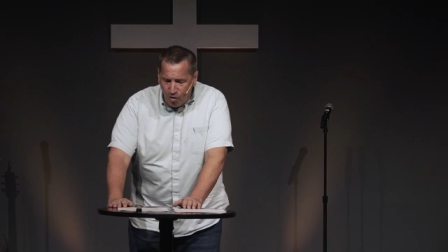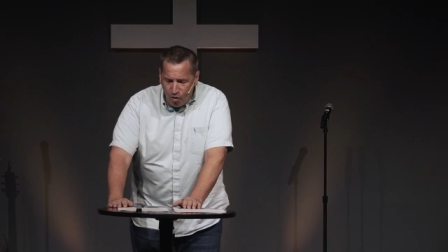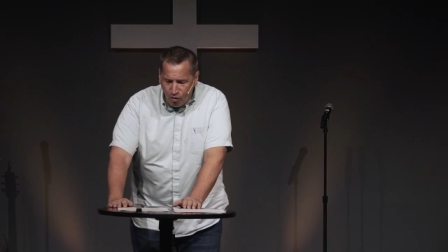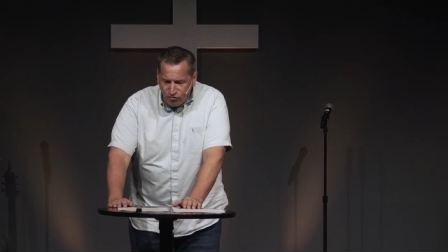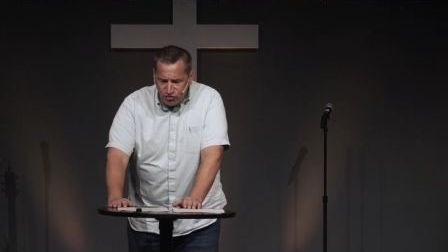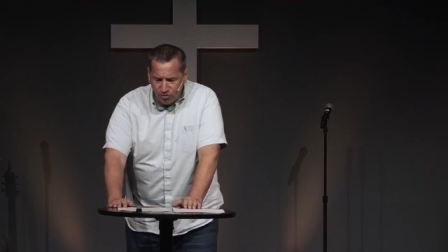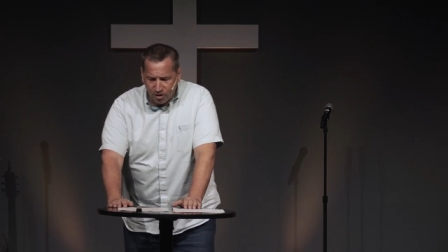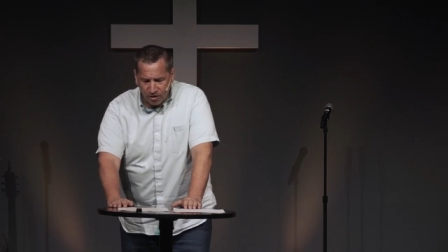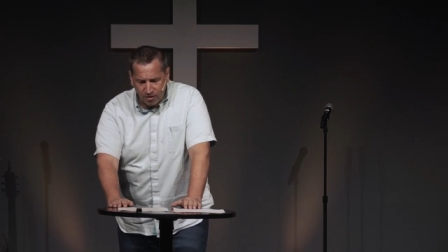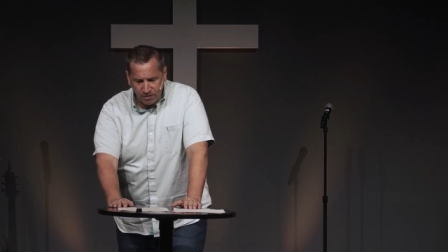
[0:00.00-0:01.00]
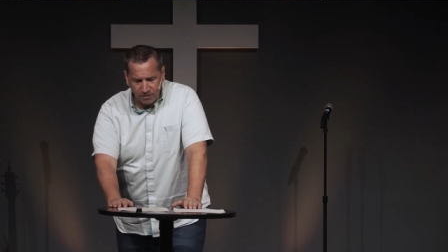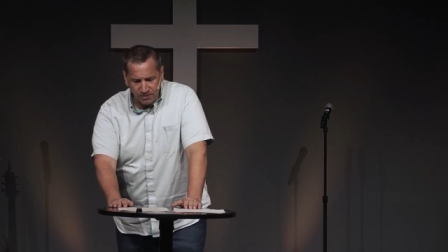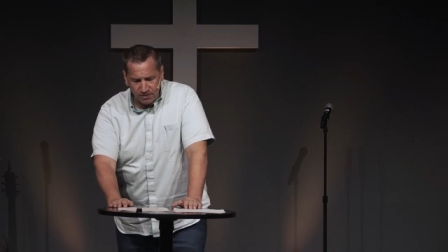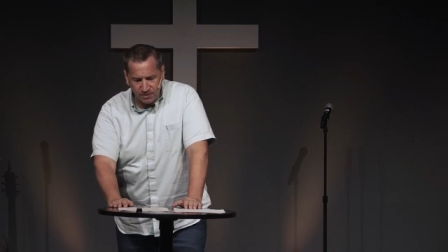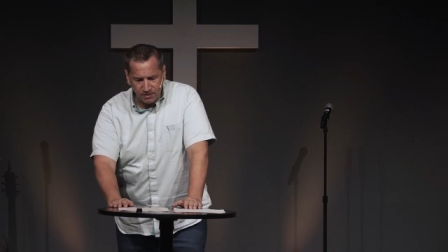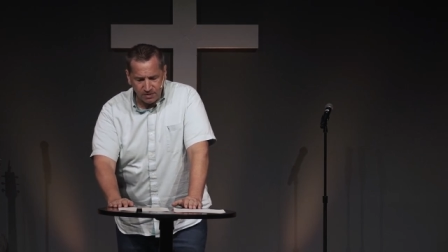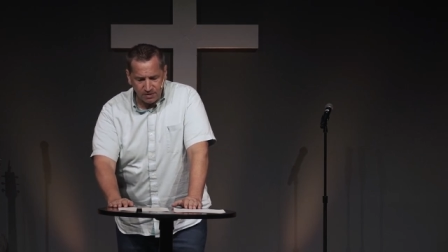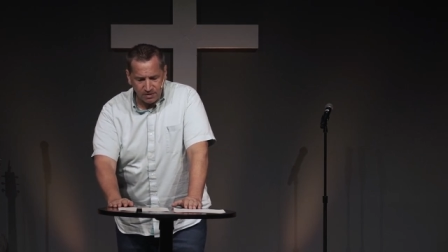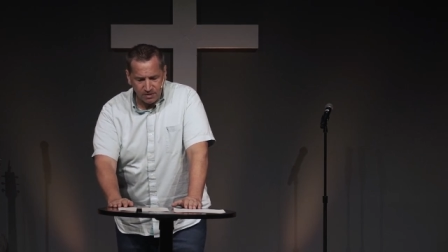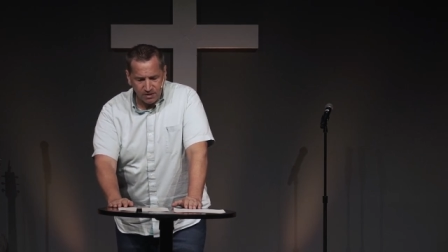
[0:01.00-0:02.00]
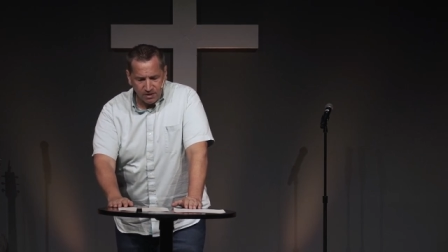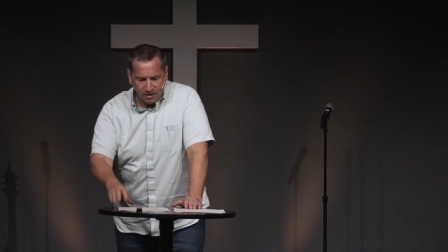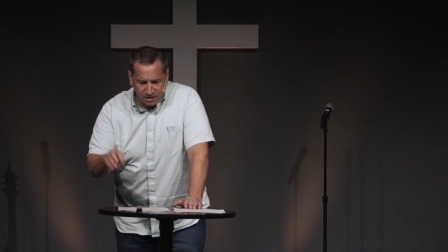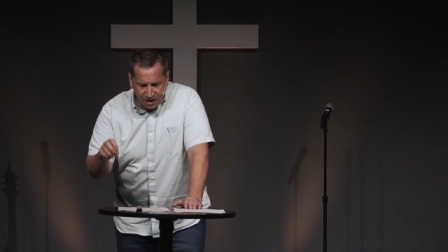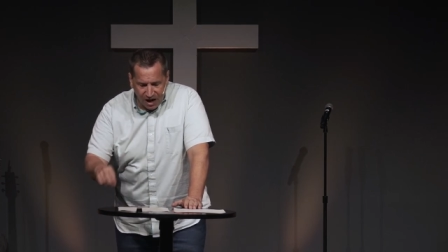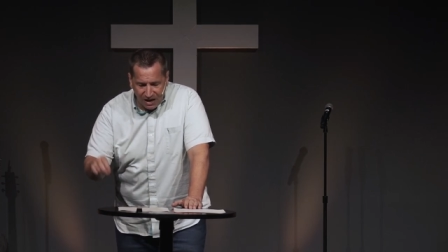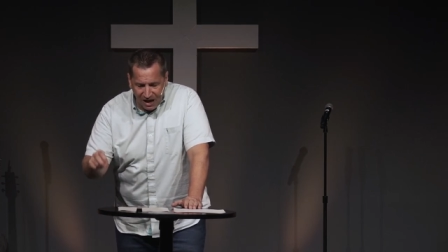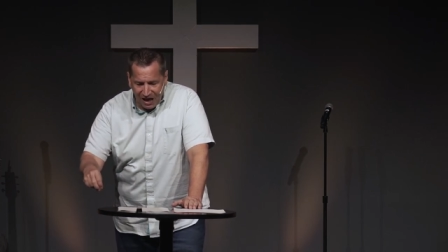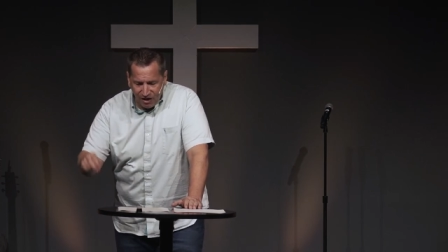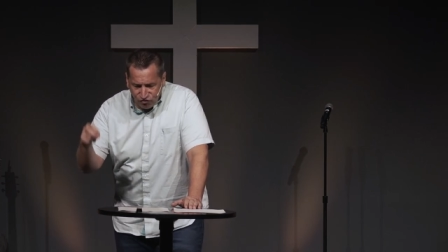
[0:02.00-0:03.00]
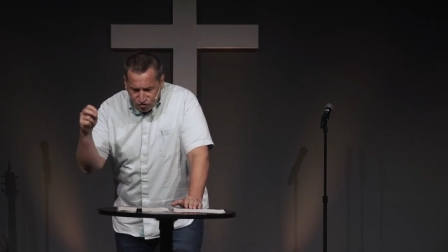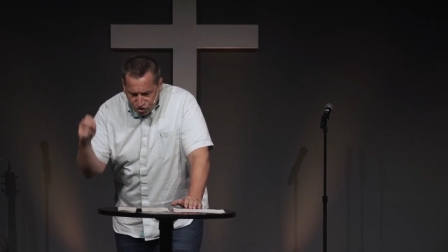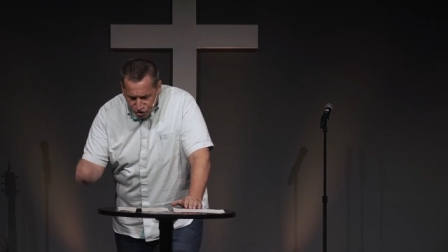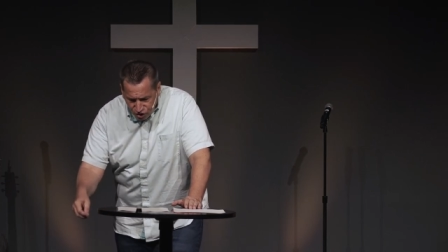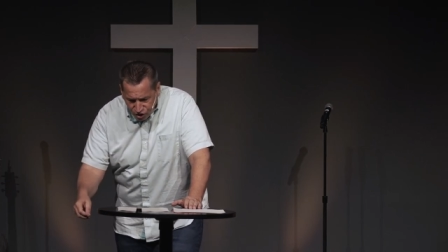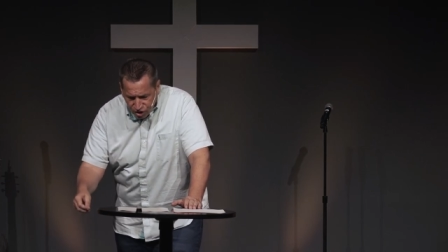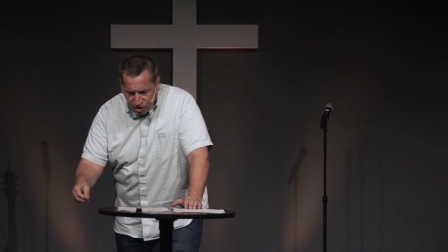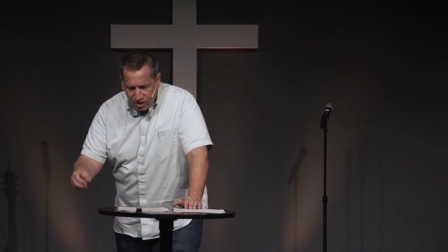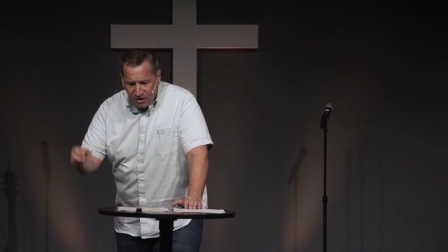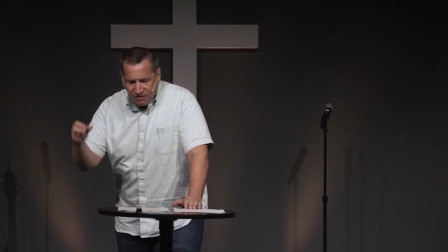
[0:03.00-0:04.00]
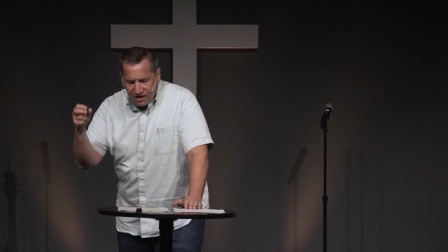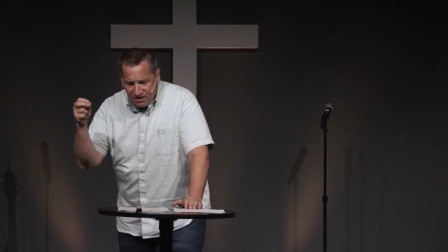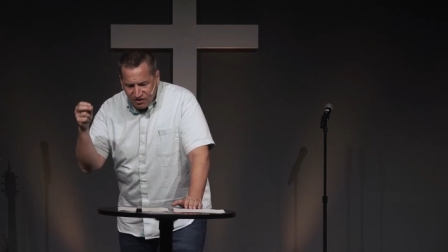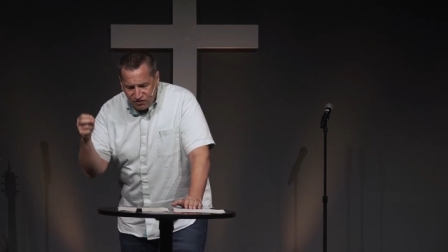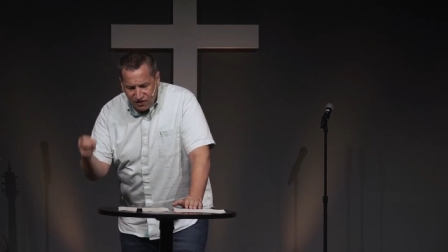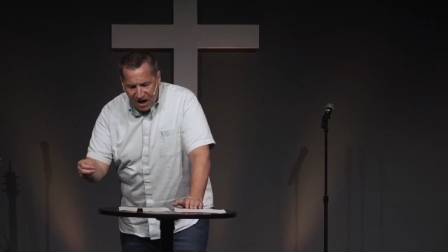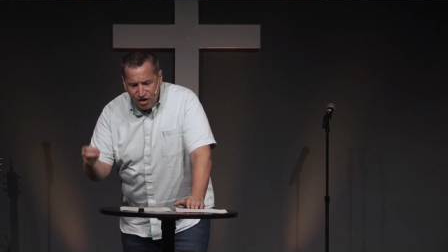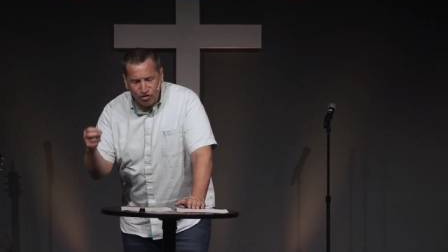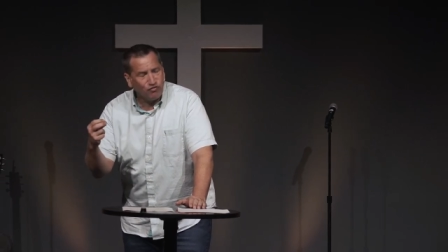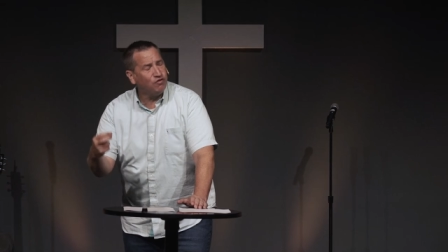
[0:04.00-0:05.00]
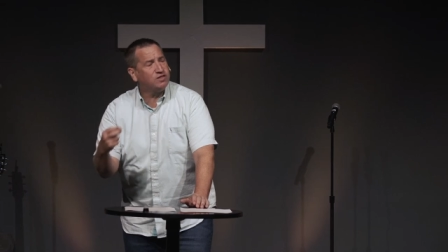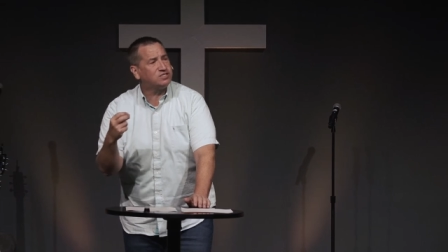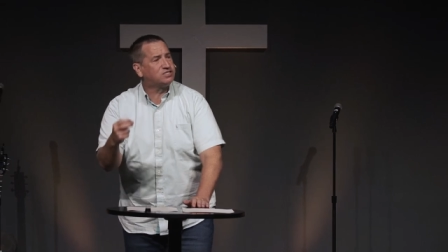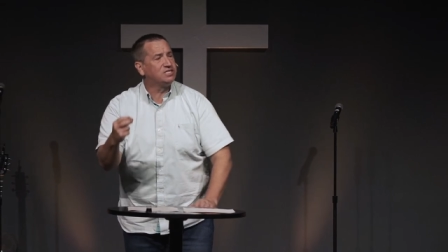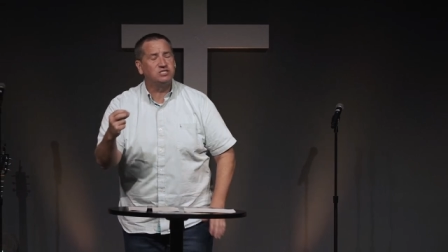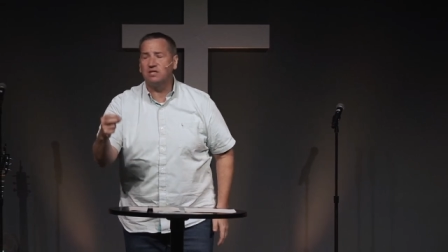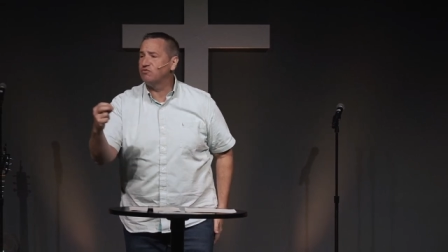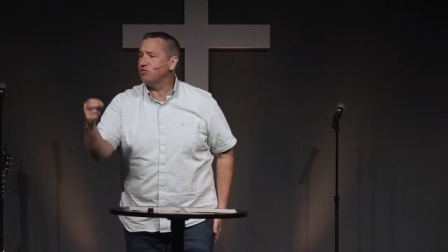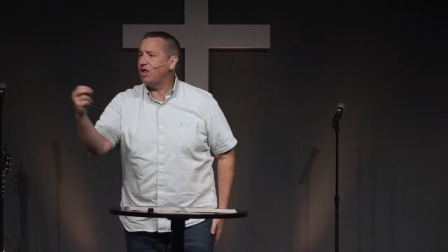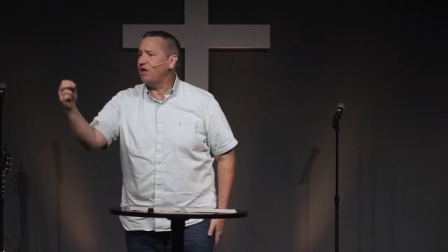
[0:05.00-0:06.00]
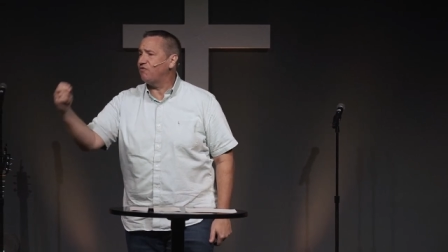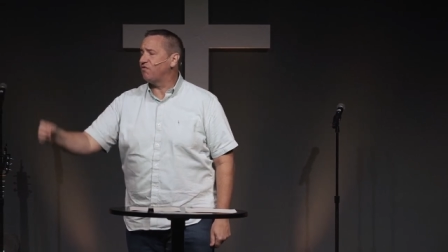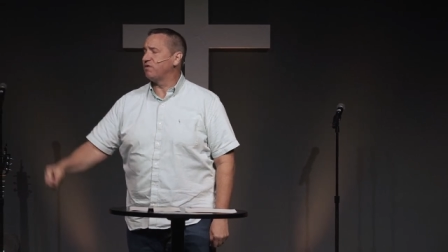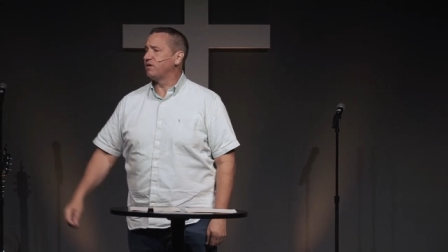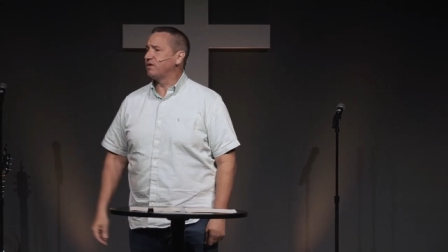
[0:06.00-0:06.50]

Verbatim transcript: old you are. God has good that He desires for this season of your life.